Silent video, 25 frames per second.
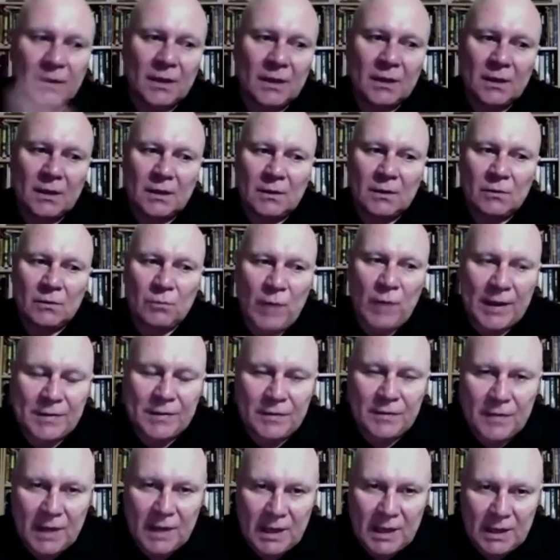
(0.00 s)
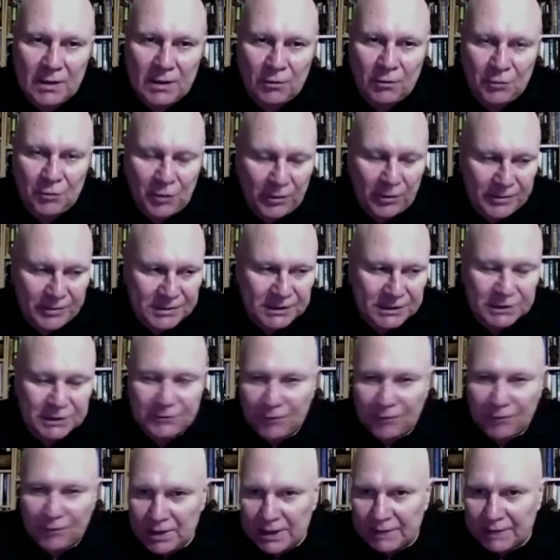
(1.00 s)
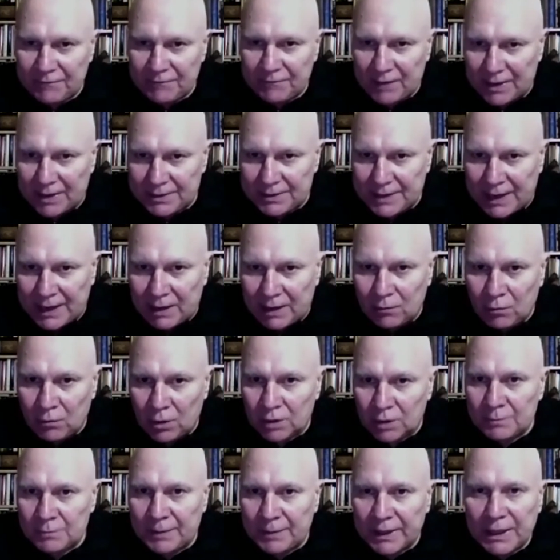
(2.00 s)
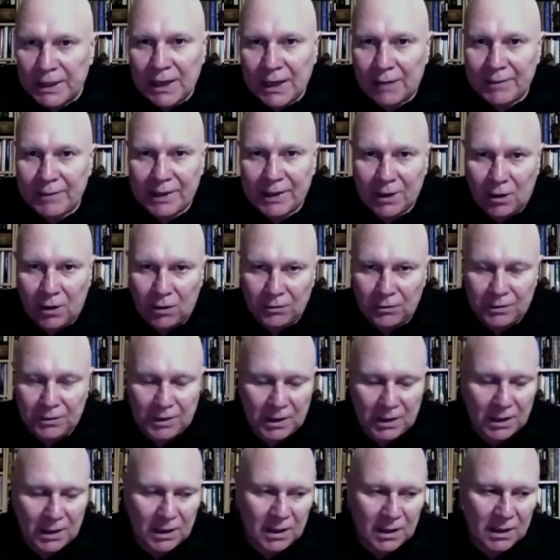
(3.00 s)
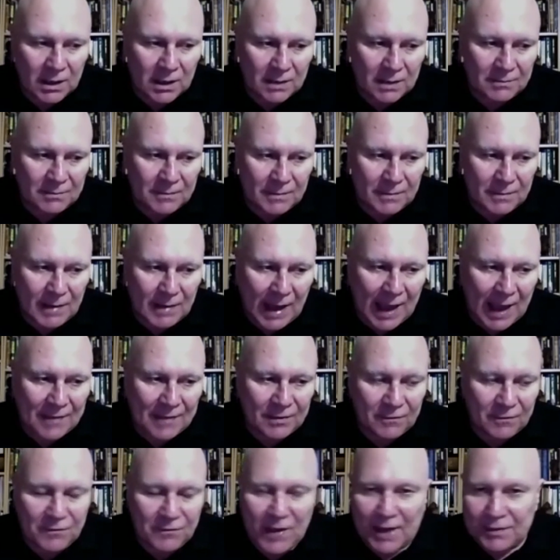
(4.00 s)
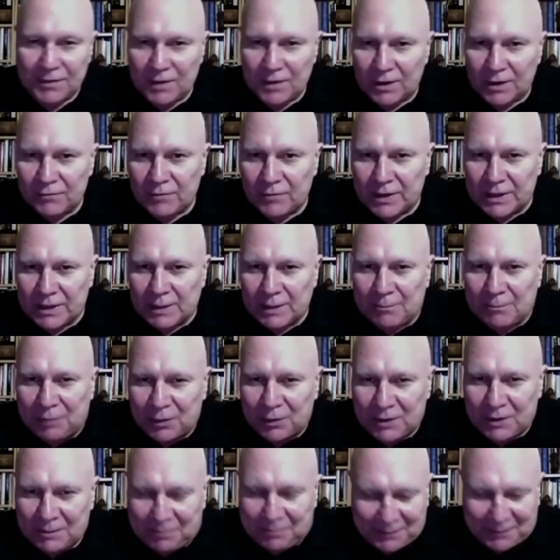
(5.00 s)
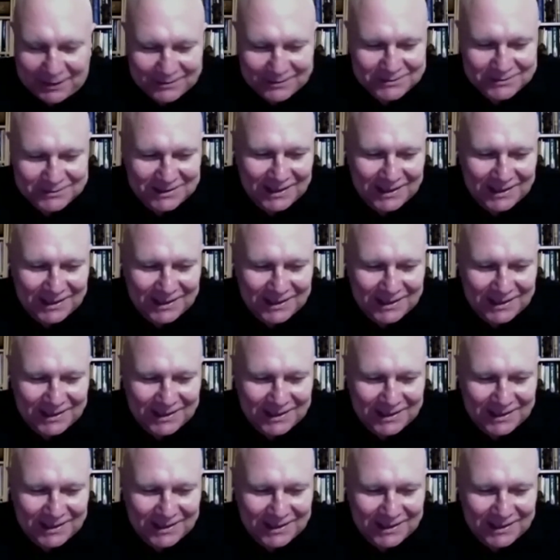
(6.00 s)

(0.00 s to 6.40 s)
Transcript: When the authorities finally found out what had been going on, and the fact that I'd written a book about it,